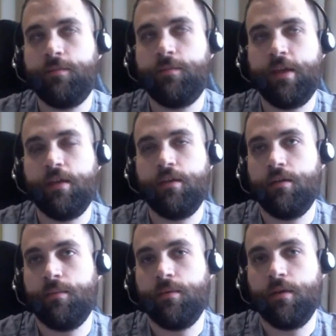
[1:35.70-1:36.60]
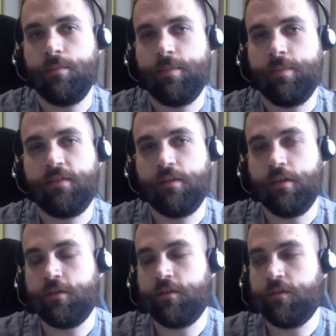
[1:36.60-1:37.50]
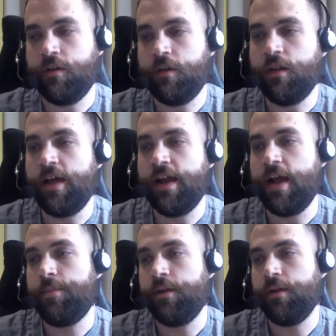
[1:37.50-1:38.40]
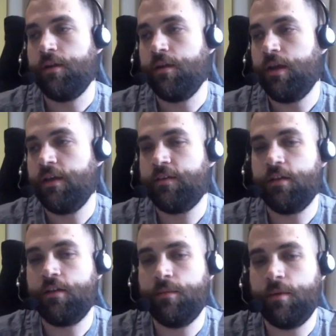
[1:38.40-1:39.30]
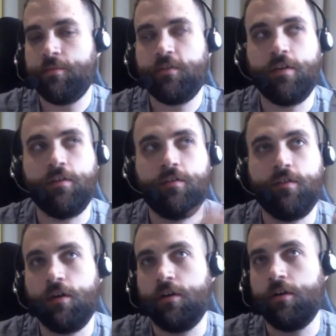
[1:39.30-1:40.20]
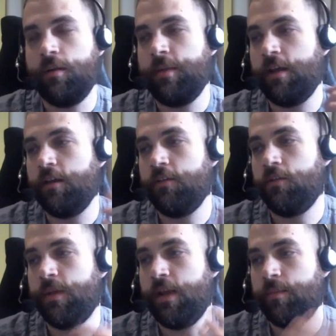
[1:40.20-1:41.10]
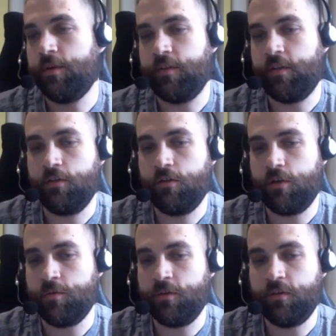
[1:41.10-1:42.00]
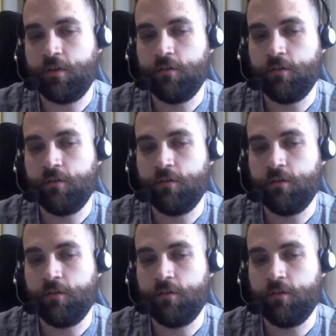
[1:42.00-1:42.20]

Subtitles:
been basically just a lot happening. I guess I'm just going to start. I'm not going to do them in any particular order. I'm just going to